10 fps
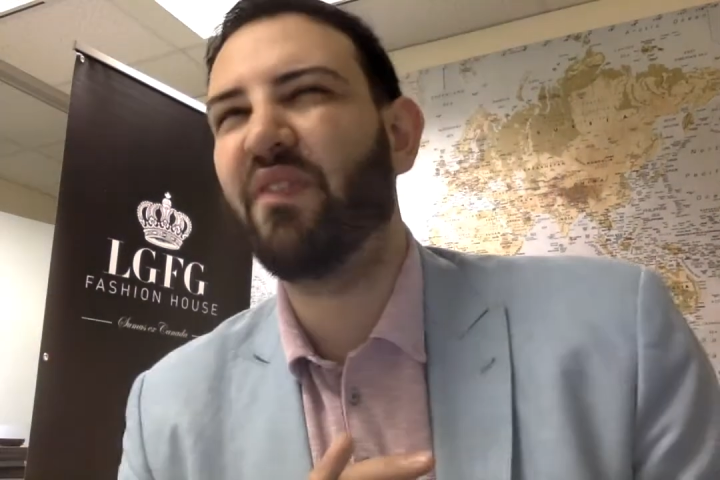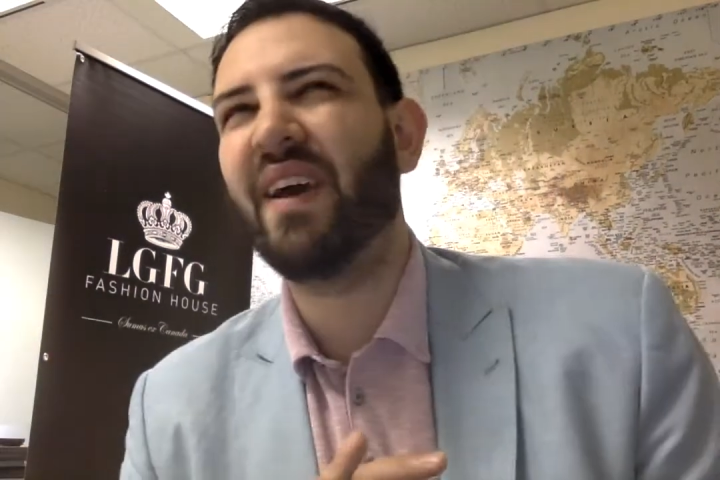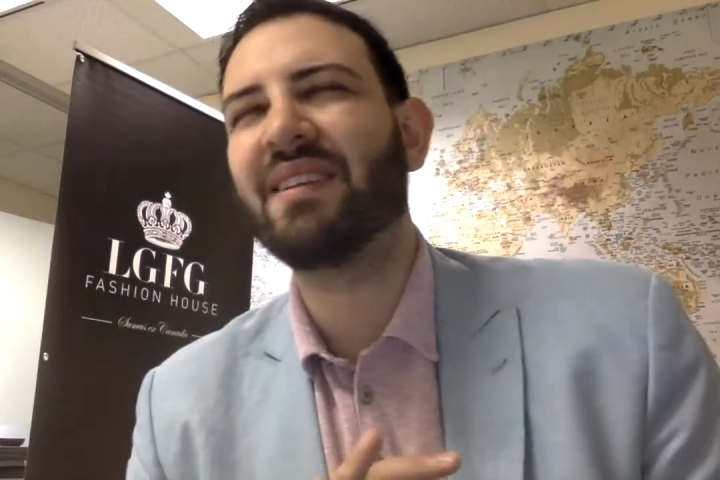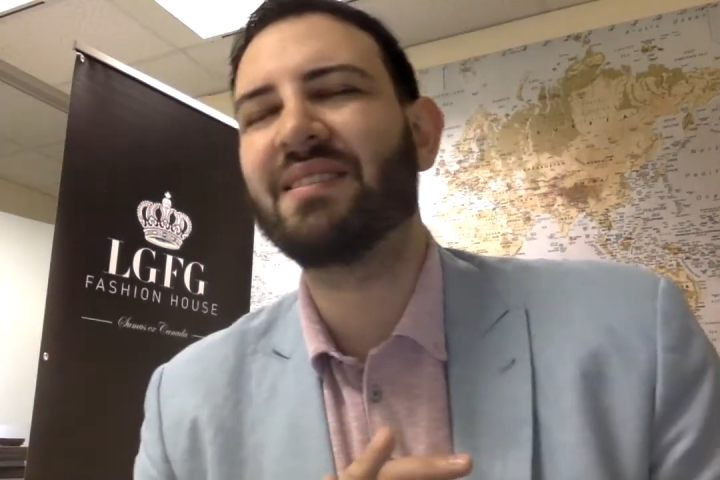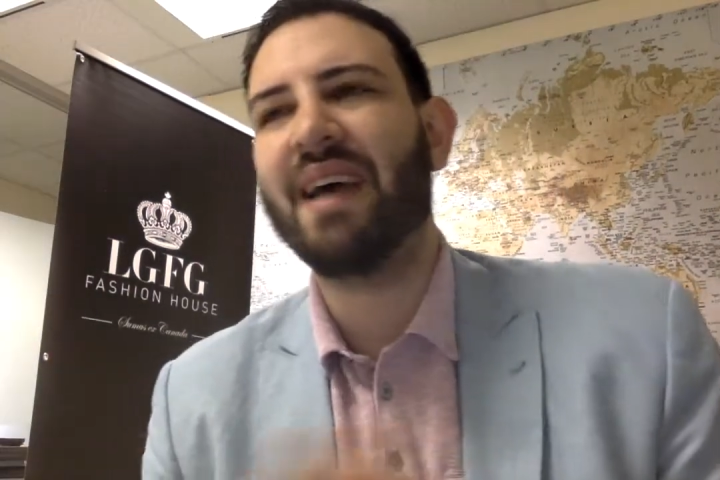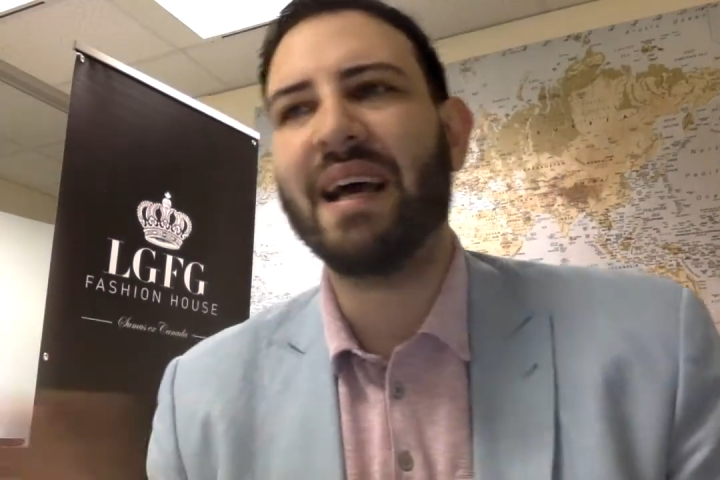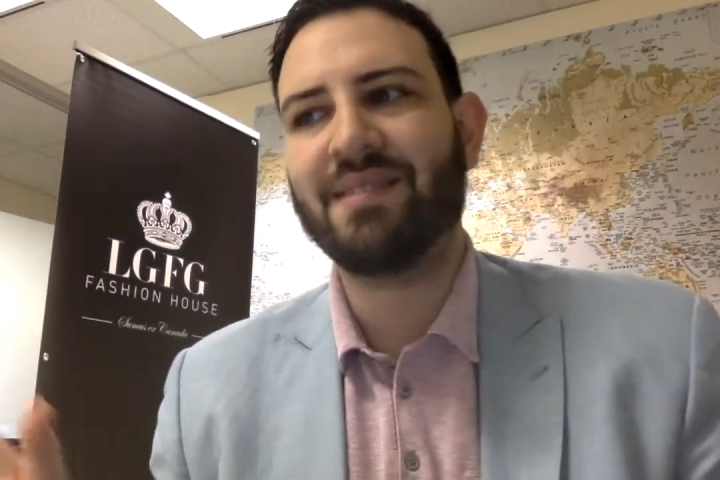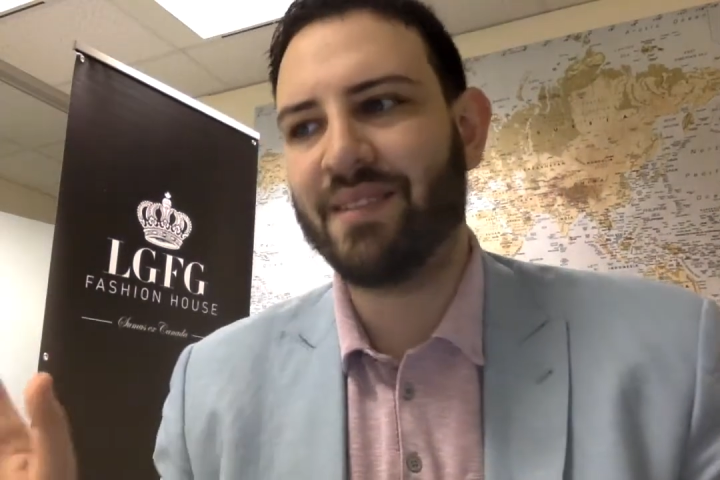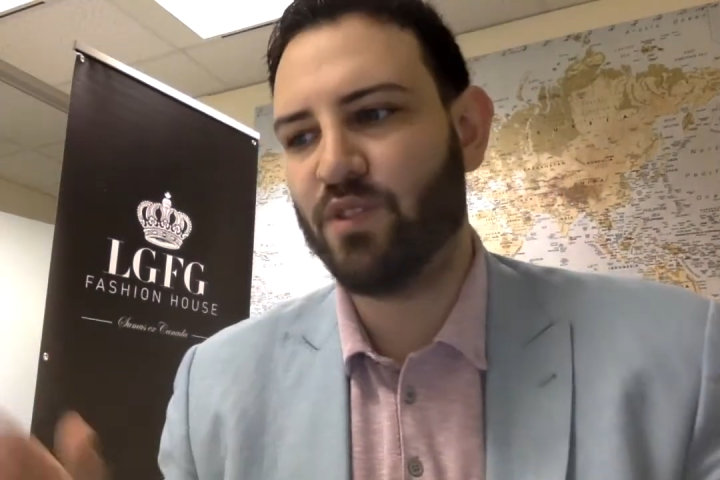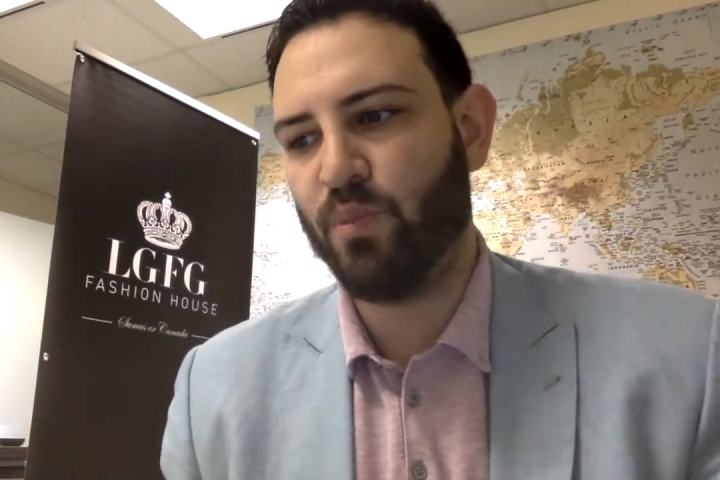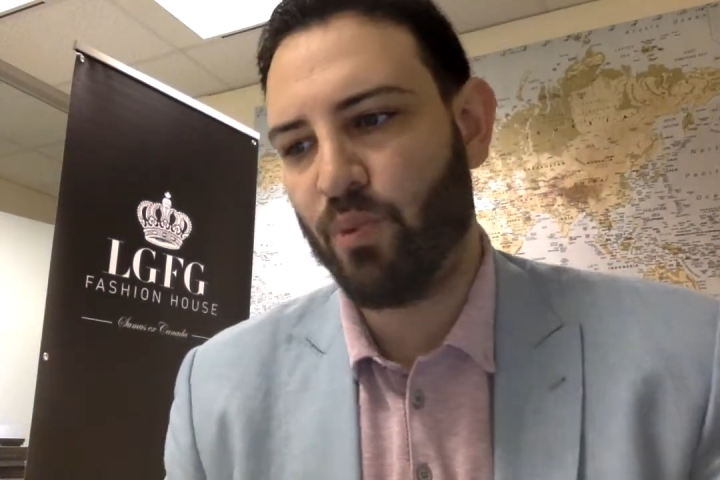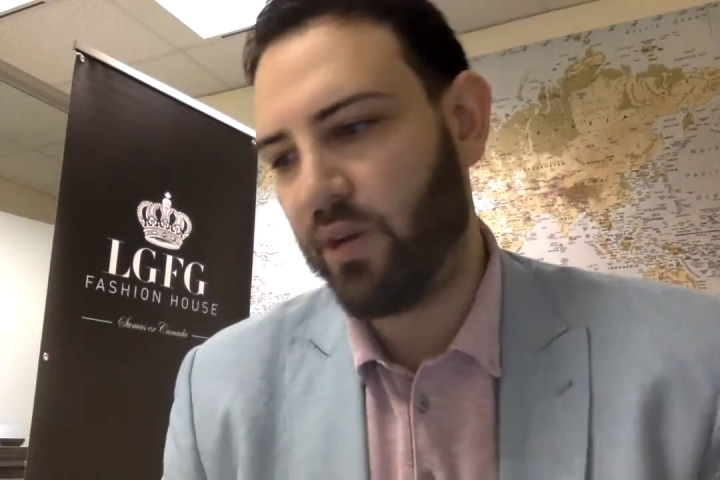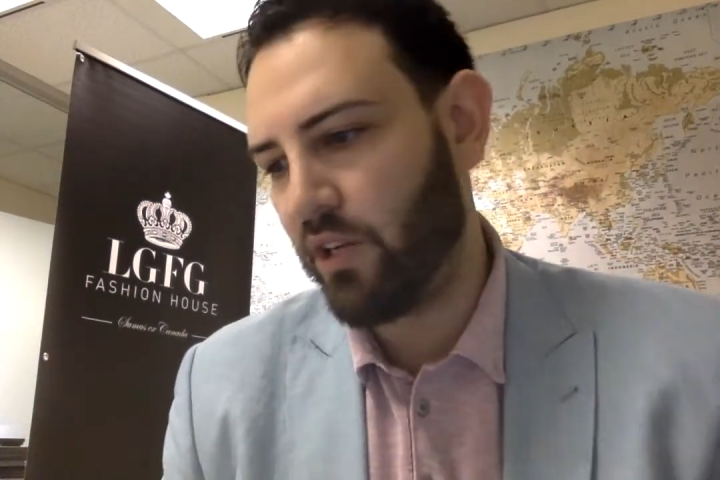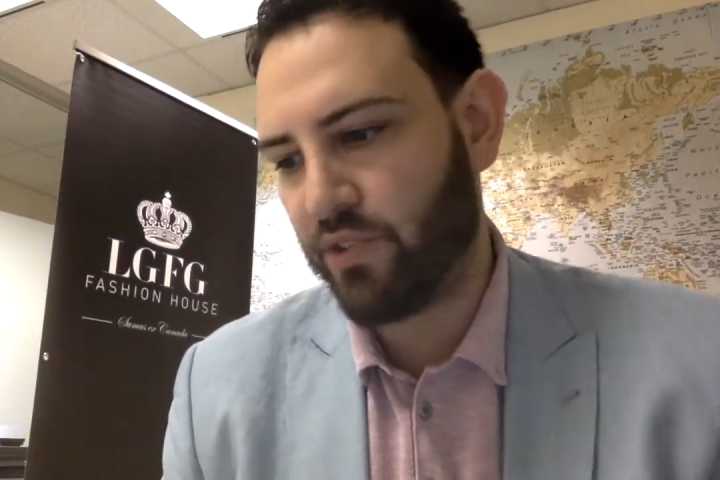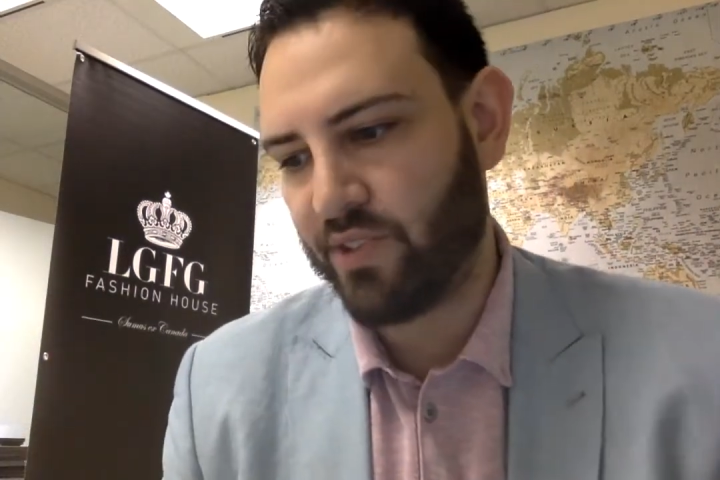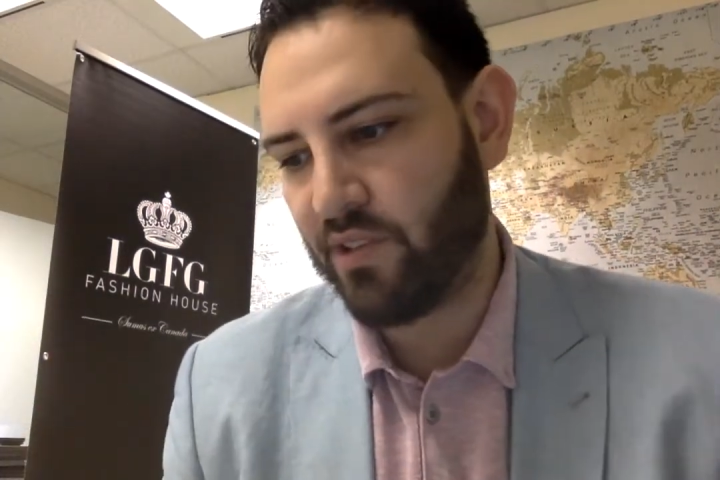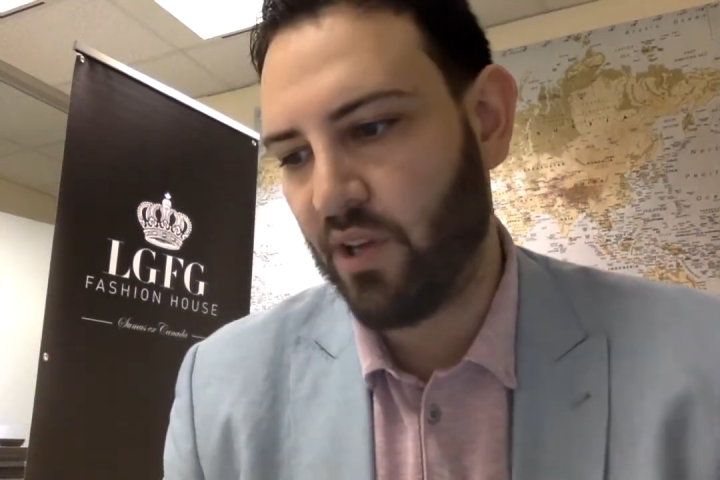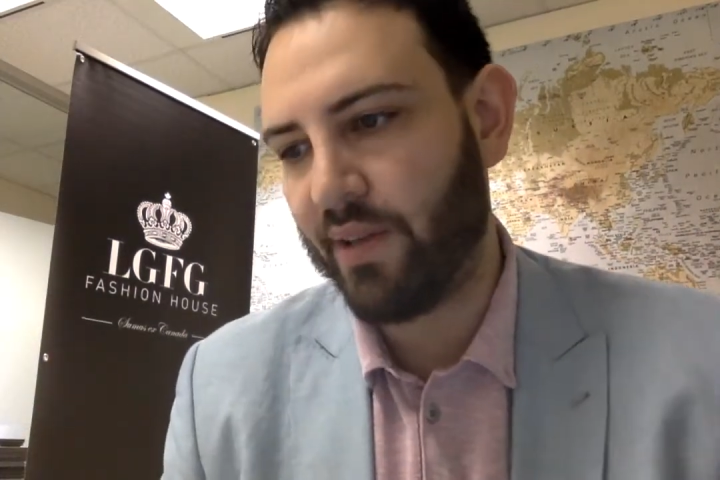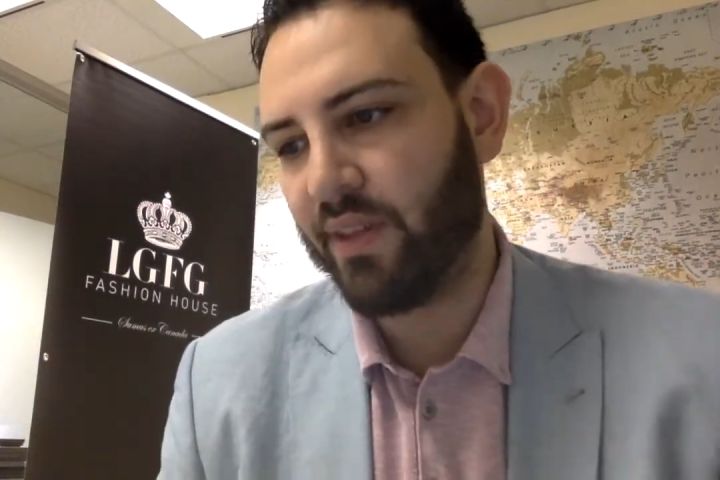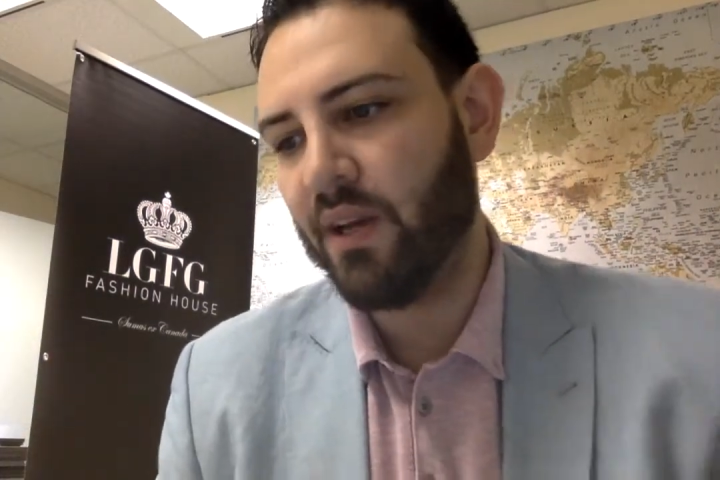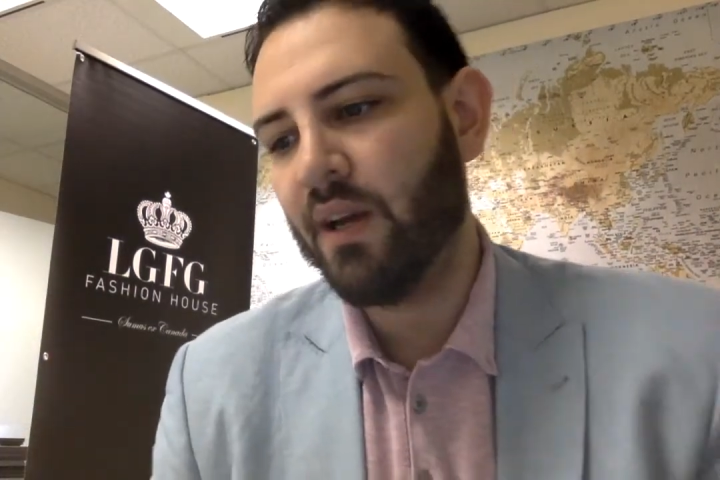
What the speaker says: fantastic Super 100's cloth,